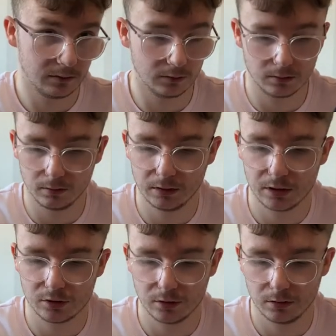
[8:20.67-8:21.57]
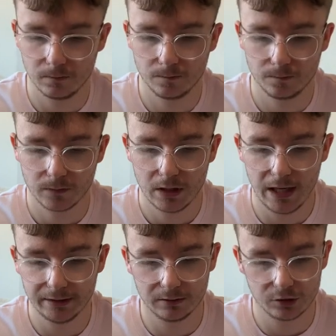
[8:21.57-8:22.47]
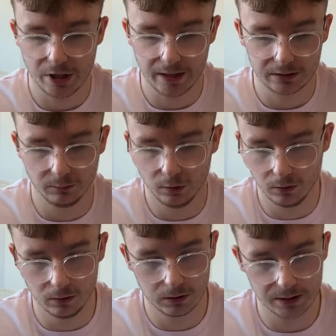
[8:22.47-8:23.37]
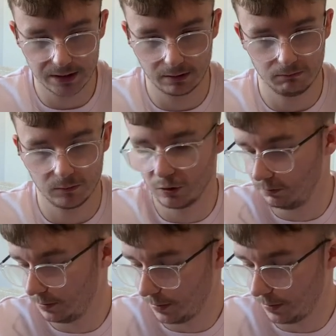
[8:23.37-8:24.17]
good condition I didn't check them all because I couldn't be